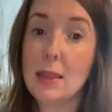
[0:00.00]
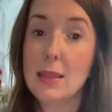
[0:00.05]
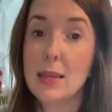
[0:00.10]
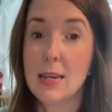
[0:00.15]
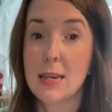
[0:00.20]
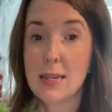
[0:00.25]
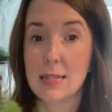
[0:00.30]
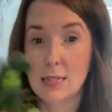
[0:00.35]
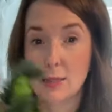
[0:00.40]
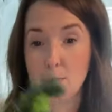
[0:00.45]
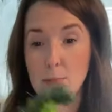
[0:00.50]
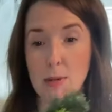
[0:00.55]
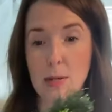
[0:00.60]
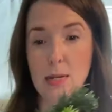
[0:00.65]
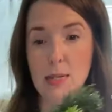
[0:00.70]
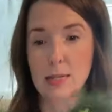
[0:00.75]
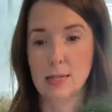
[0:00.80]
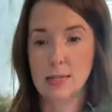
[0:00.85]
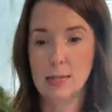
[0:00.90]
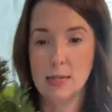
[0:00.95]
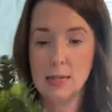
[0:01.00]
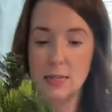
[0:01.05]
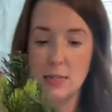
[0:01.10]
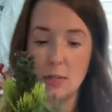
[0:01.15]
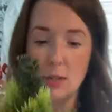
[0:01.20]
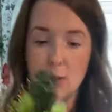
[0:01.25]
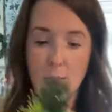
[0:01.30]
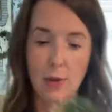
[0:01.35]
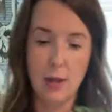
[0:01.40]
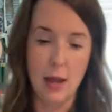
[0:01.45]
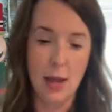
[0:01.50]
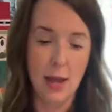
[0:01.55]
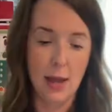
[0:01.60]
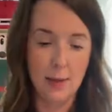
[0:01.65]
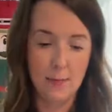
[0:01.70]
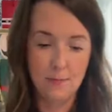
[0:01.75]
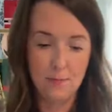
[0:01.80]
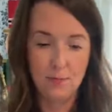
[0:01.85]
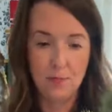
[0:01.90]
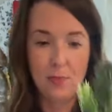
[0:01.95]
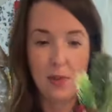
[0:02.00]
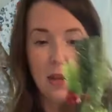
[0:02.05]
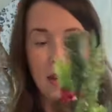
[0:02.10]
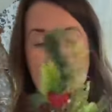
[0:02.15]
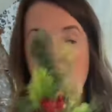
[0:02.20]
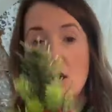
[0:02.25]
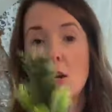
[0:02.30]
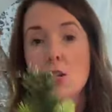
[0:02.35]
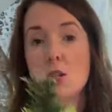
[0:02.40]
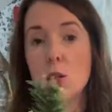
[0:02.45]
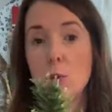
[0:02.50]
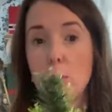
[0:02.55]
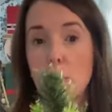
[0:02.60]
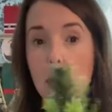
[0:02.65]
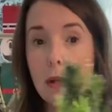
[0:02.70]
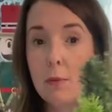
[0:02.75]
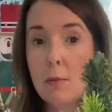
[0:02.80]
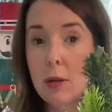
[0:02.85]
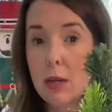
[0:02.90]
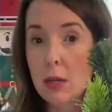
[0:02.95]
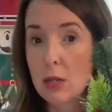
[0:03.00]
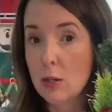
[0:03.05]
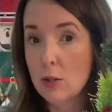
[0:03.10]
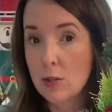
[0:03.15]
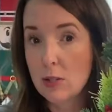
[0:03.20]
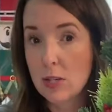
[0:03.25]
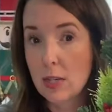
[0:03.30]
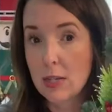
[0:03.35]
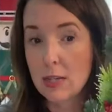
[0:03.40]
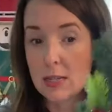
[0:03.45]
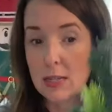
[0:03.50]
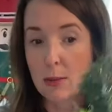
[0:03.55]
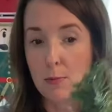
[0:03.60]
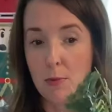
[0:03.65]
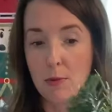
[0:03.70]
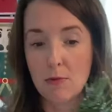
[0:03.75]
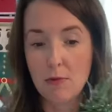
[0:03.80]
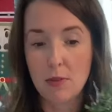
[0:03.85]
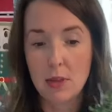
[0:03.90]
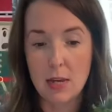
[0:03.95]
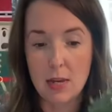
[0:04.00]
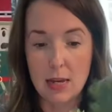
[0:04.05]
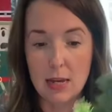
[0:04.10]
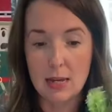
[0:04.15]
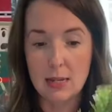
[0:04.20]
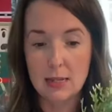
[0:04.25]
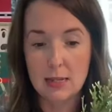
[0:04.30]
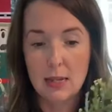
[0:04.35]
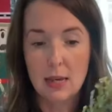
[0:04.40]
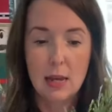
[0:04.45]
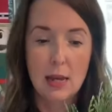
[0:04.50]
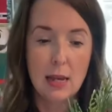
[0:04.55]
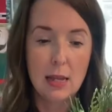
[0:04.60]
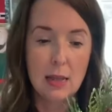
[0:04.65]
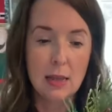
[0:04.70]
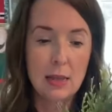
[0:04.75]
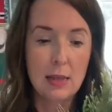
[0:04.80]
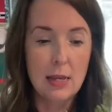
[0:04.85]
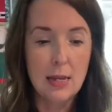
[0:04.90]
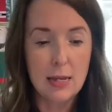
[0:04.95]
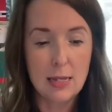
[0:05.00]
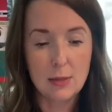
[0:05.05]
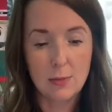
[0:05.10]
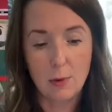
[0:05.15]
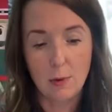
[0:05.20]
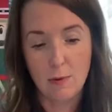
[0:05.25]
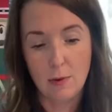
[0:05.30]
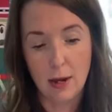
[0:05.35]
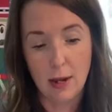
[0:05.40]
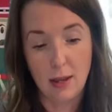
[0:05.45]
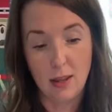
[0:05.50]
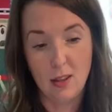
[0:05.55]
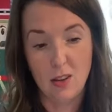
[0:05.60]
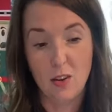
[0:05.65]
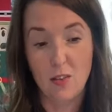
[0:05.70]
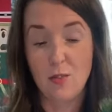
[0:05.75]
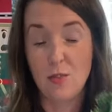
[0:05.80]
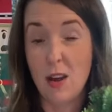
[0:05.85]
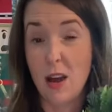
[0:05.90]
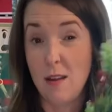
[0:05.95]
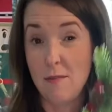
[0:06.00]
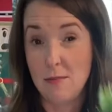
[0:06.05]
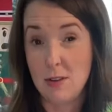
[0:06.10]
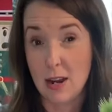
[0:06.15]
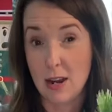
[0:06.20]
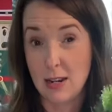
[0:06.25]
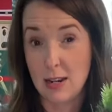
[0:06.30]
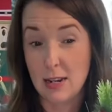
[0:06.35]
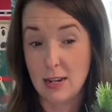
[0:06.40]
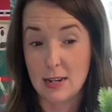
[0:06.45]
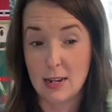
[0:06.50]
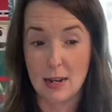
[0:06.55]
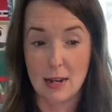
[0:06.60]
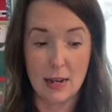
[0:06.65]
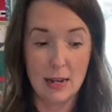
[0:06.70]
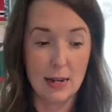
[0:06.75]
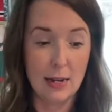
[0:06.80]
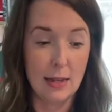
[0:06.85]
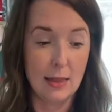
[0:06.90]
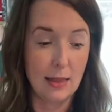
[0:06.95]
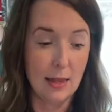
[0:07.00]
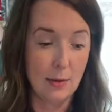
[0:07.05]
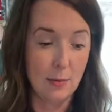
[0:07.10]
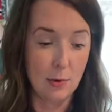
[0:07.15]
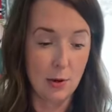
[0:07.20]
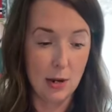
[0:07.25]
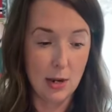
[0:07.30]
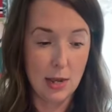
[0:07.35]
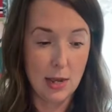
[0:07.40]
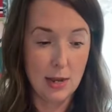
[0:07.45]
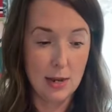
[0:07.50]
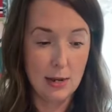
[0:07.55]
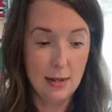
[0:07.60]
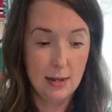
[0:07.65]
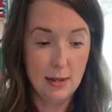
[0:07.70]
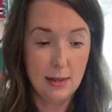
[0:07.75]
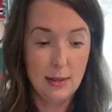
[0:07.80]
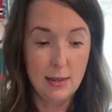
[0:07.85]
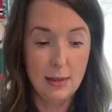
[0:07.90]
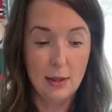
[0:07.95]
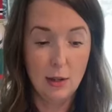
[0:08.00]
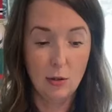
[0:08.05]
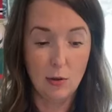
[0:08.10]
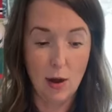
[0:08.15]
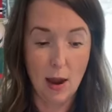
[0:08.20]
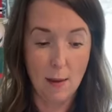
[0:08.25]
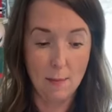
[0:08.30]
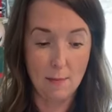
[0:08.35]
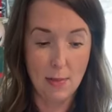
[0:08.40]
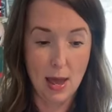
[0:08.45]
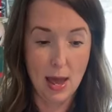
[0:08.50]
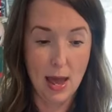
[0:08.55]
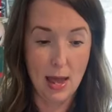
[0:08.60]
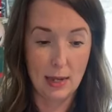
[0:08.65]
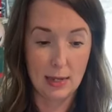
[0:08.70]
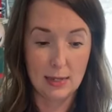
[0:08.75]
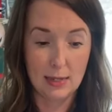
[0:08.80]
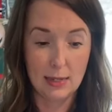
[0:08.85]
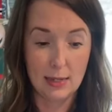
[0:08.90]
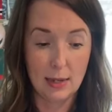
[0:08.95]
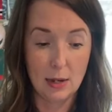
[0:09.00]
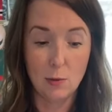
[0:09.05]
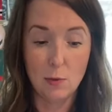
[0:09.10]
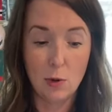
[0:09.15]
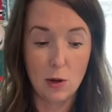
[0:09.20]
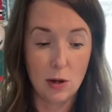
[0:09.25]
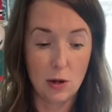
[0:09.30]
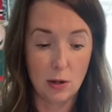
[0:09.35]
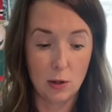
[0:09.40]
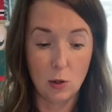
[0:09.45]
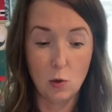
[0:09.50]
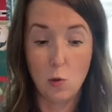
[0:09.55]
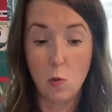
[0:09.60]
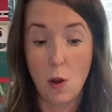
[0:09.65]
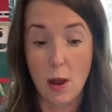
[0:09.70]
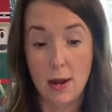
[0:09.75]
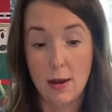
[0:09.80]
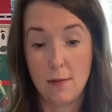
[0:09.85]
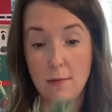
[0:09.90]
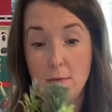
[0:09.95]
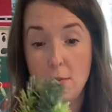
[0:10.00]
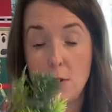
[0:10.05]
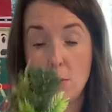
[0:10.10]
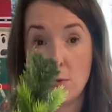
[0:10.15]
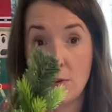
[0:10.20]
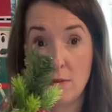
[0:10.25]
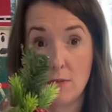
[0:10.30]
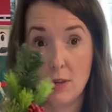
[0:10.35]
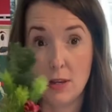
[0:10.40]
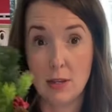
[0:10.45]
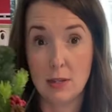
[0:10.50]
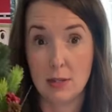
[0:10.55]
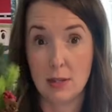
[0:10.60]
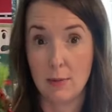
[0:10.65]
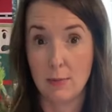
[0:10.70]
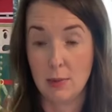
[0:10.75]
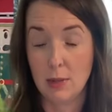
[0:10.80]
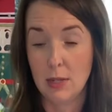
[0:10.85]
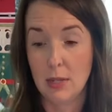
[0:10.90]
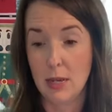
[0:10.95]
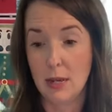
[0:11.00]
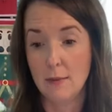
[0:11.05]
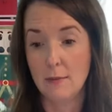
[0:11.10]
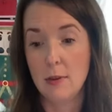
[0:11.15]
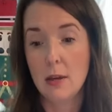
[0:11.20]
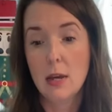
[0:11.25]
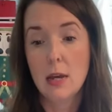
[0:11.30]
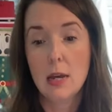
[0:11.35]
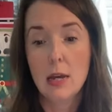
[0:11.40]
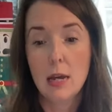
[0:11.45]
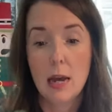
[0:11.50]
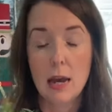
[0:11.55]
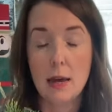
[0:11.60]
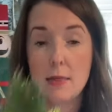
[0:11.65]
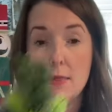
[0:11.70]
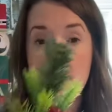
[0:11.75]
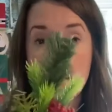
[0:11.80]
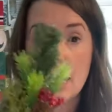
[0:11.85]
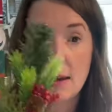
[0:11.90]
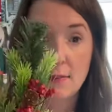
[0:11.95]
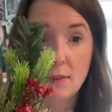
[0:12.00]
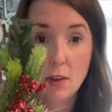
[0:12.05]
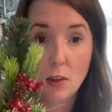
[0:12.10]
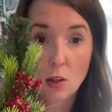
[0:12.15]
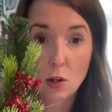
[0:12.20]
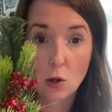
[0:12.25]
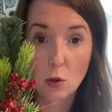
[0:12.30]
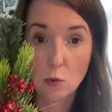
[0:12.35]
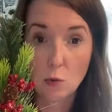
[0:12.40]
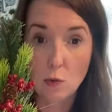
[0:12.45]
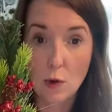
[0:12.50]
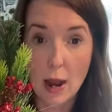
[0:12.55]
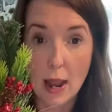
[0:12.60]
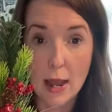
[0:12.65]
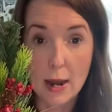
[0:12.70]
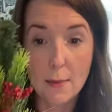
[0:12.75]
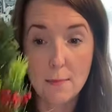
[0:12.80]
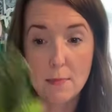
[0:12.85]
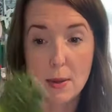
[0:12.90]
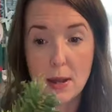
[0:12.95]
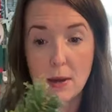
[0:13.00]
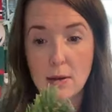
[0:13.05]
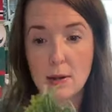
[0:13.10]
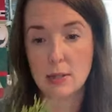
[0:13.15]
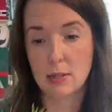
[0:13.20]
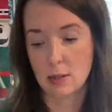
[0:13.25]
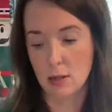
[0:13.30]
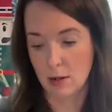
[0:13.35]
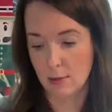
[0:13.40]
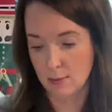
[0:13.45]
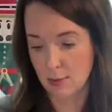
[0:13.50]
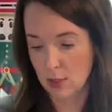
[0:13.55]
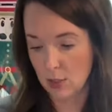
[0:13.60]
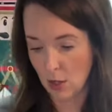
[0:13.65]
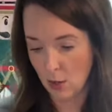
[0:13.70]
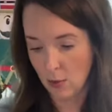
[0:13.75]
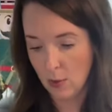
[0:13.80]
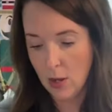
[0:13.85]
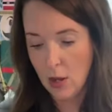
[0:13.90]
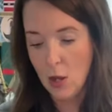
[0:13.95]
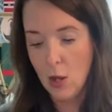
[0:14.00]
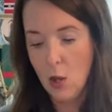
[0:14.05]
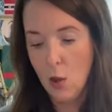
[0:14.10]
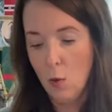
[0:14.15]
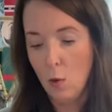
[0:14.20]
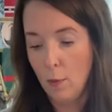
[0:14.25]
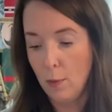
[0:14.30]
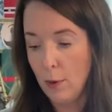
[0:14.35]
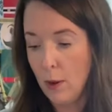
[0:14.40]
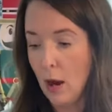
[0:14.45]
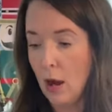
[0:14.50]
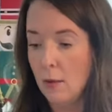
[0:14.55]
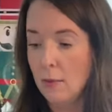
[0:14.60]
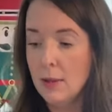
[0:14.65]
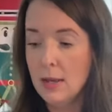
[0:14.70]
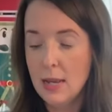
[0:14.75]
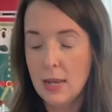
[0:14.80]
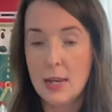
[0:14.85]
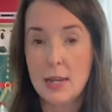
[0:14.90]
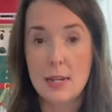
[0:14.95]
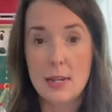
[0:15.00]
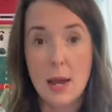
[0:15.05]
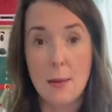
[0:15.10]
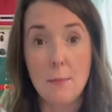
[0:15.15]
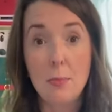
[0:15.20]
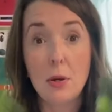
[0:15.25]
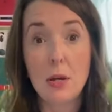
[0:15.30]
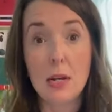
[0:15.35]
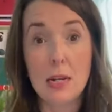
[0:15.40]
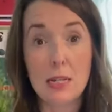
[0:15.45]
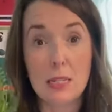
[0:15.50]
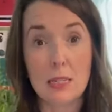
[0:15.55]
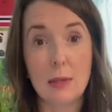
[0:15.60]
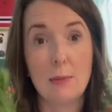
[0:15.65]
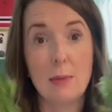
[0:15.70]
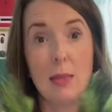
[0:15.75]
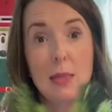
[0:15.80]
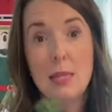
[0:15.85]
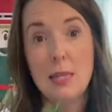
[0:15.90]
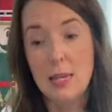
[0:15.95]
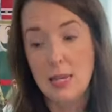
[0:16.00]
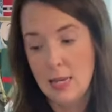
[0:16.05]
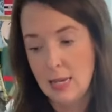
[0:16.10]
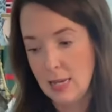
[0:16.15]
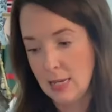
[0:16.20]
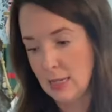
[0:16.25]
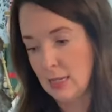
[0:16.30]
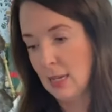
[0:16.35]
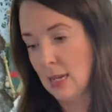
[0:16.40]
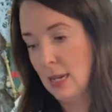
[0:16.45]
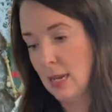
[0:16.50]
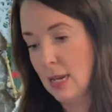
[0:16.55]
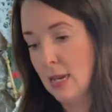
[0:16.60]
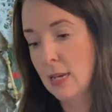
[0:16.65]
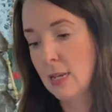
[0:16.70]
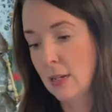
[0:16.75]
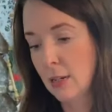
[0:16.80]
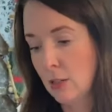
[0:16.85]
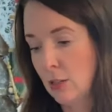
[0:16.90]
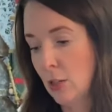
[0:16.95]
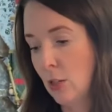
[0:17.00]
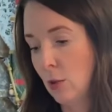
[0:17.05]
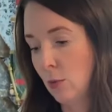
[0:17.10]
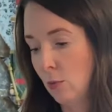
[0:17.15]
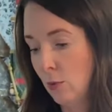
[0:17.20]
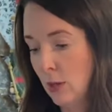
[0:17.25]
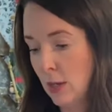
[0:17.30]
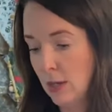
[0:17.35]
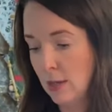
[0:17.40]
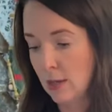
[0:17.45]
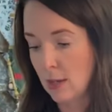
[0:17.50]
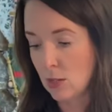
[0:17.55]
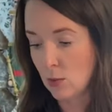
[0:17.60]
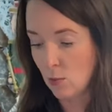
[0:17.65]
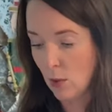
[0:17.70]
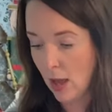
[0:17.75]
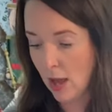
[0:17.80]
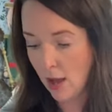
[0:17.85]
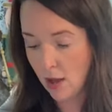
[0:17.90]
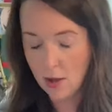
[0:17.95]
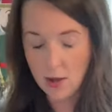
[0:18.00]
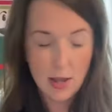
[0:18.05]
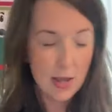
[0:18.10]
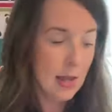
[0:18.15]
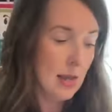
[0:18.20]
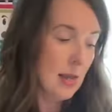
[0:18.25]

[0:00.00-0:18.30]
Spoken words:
these pieces, okay? So we're going to be using some of these. These were regular $5.99 and they were in the grab bags. There were quite a few of these, I believe. And they had the little red berries on them. So we'll probably end up putting some of these into the wreath as well.